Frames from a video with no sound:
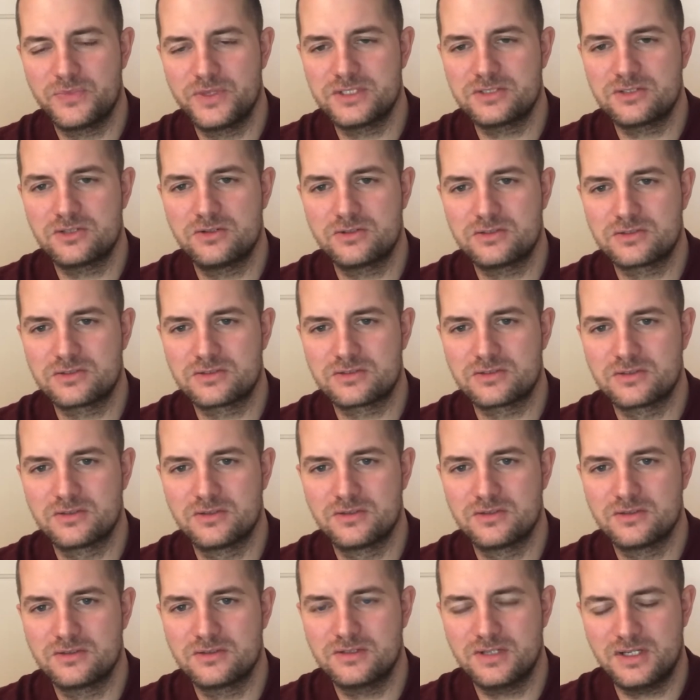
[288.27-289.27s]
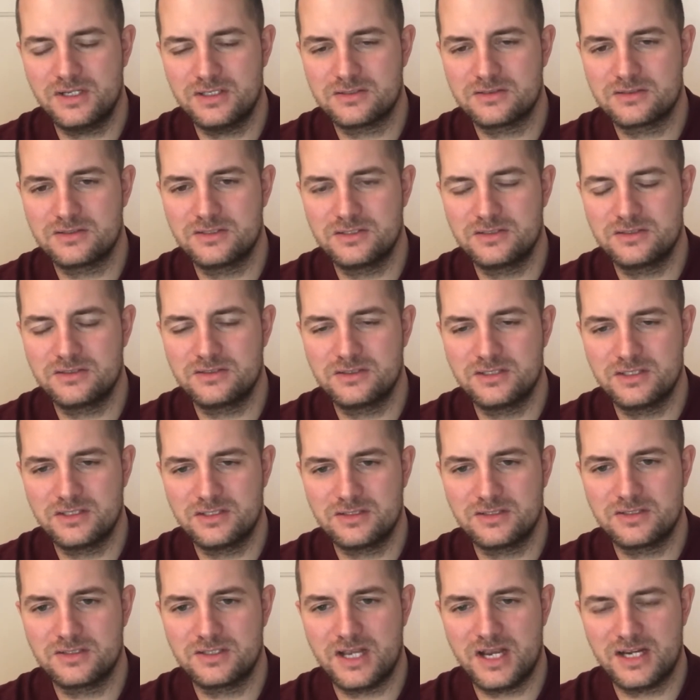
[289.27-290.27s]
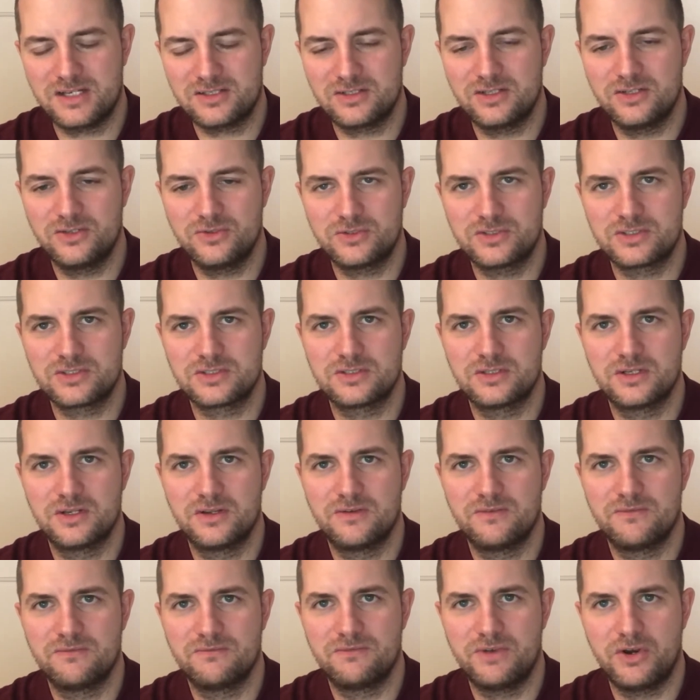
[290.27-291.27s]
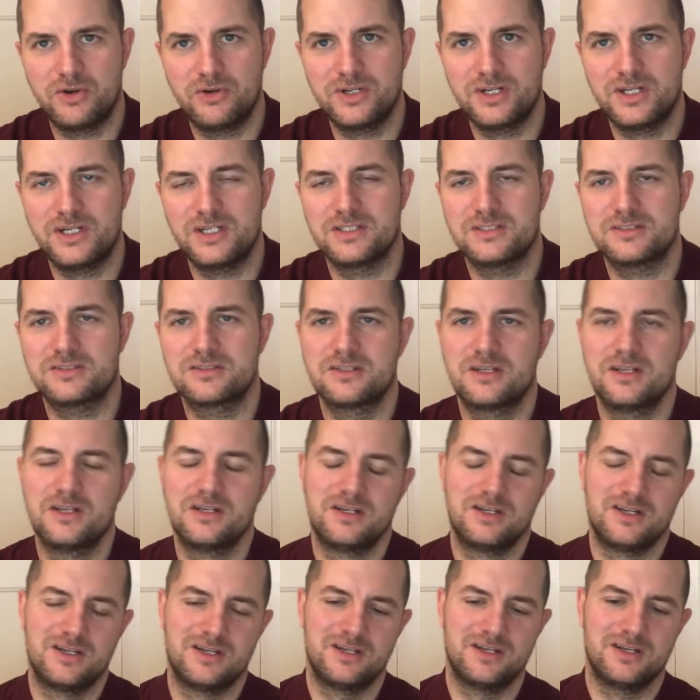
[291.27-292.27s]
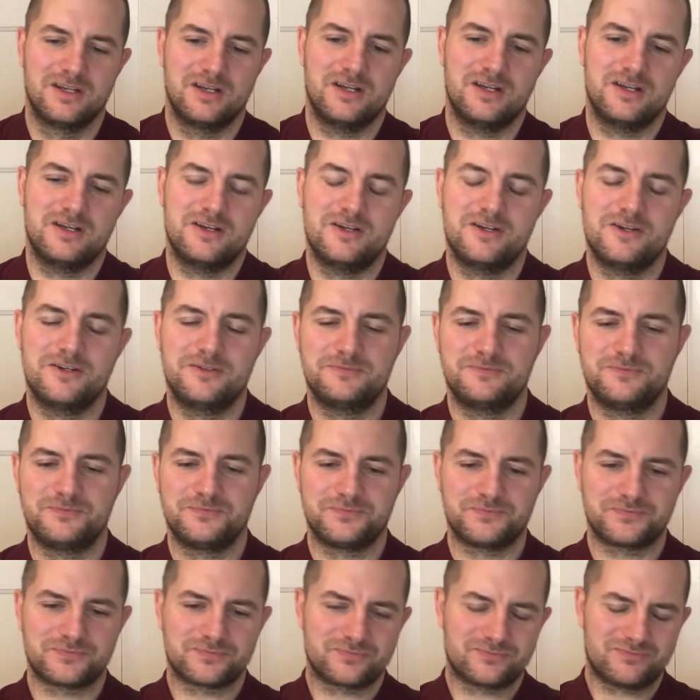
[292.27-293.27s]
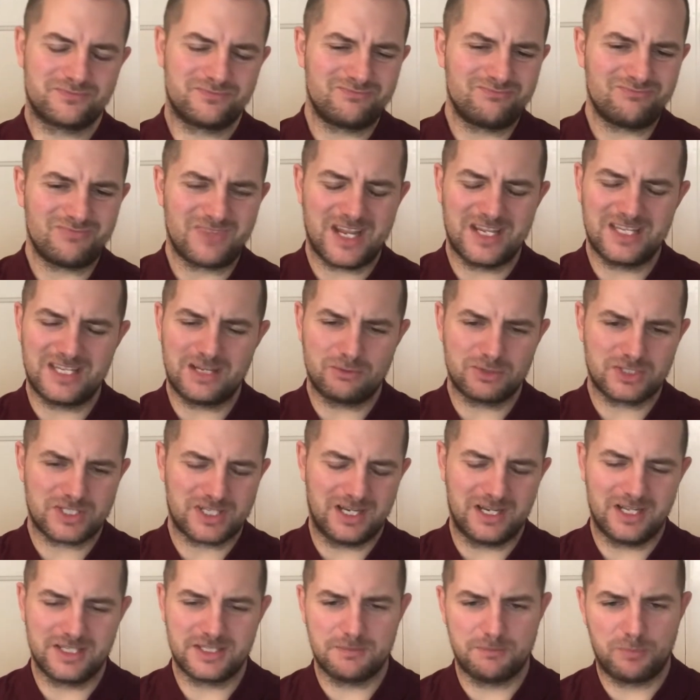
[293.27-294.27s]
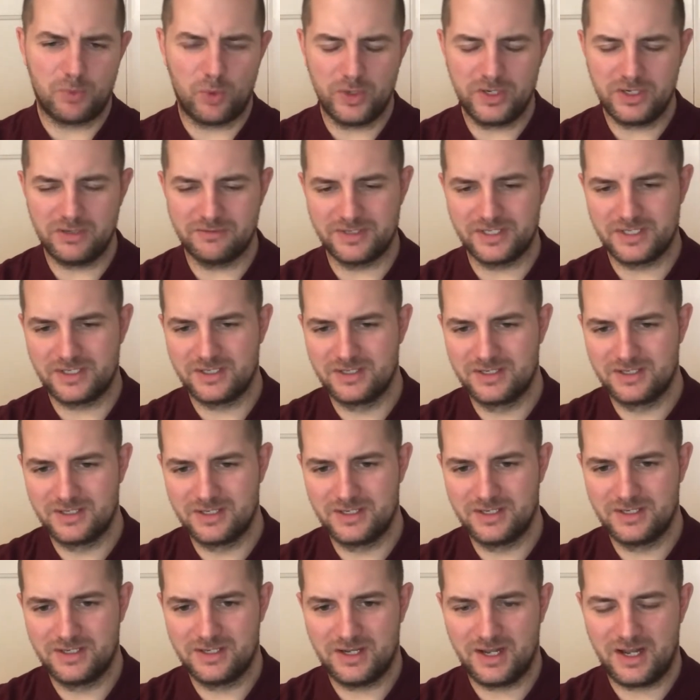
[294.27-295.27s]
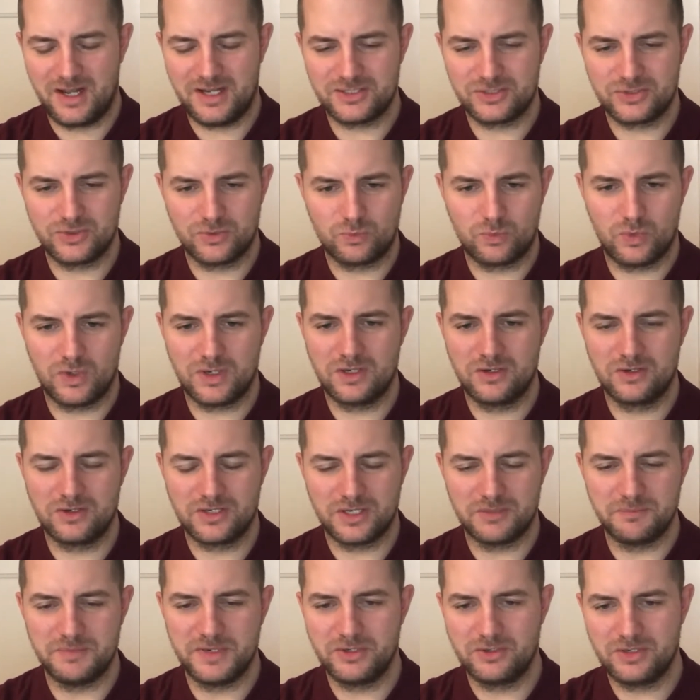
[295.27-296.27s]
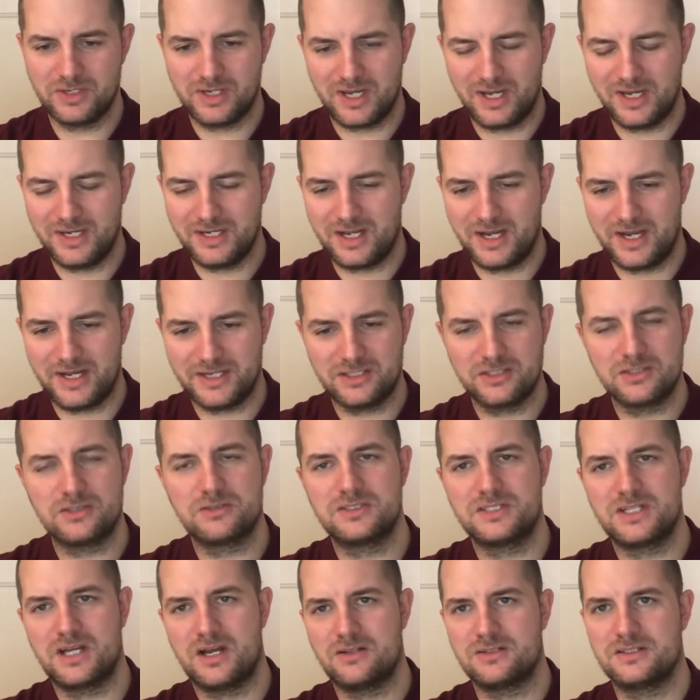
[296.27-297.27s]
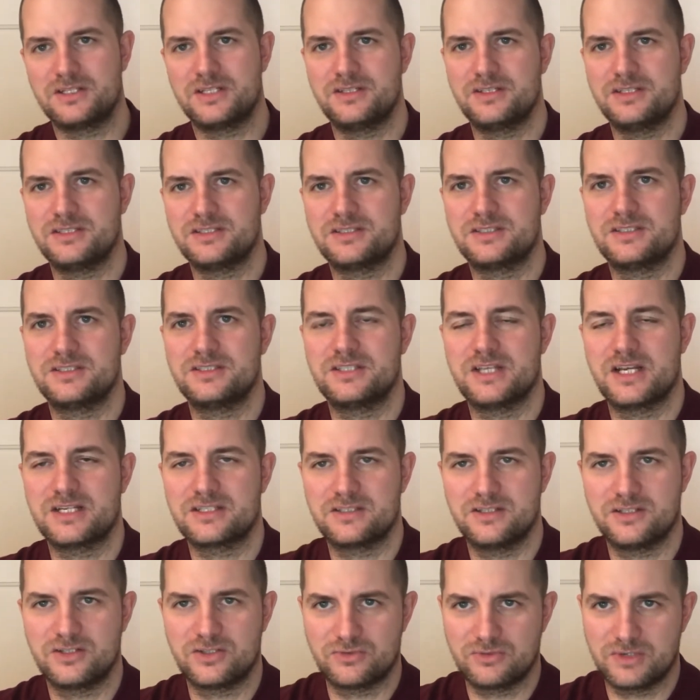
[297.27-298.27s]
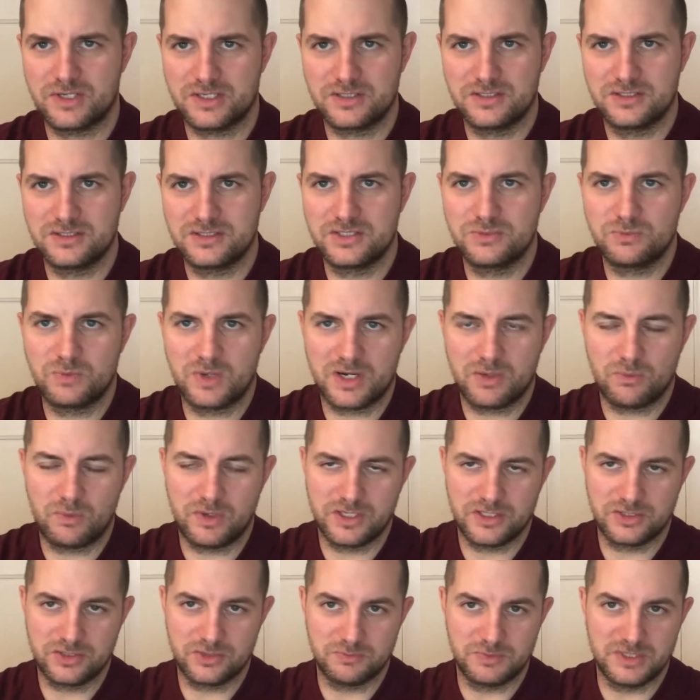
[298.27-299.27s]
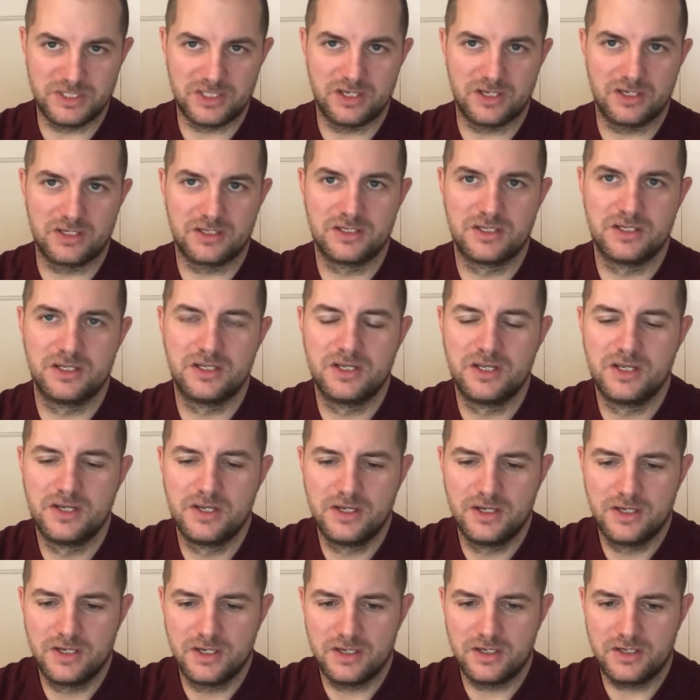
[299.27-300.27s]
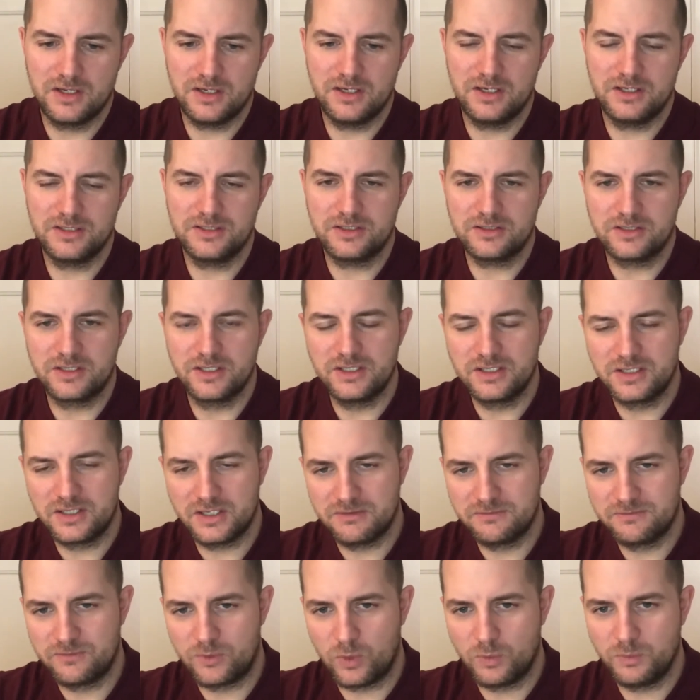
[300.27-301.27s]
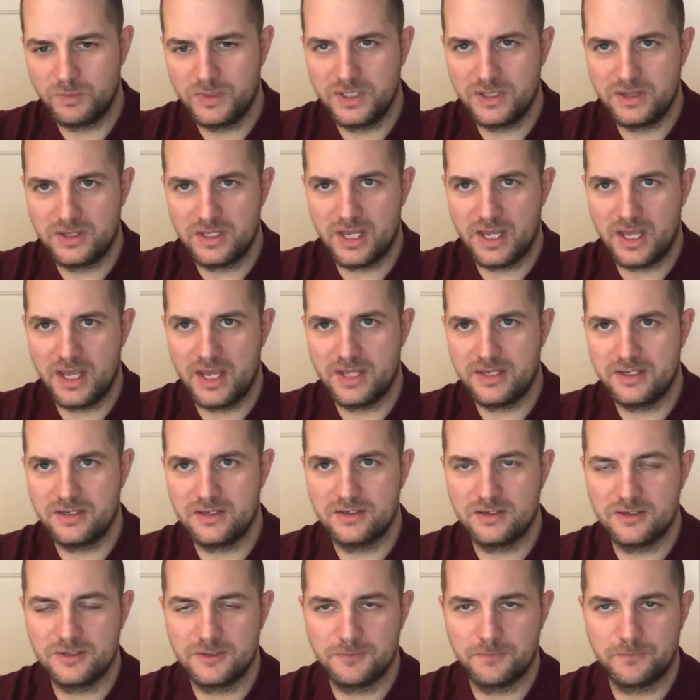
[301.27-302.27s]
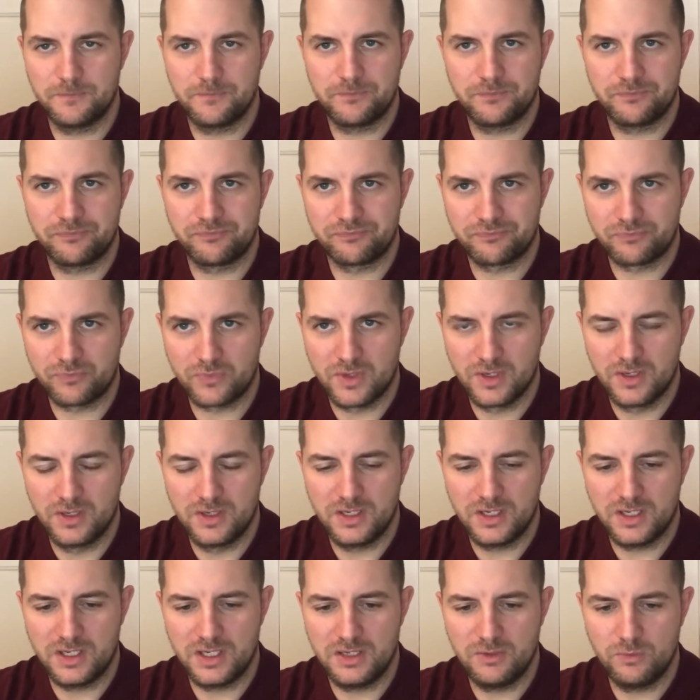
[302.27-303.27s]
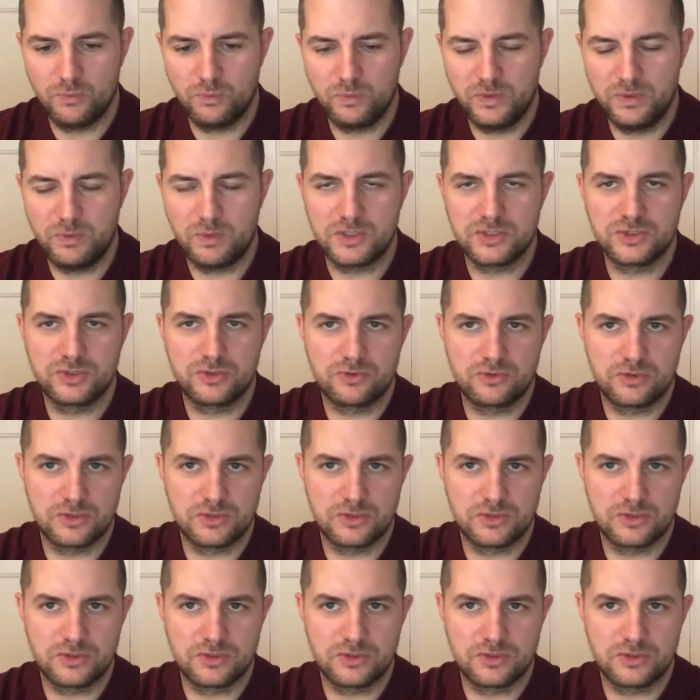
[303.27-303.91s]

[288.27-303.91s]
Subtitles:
this looks nice. This actually looks very nice, and that was kind of like the point of it. I took one look at the mirror, and I had no doubt that this is actually correct. This is what I wanted to be done. Dr. Ilker informed me that we want to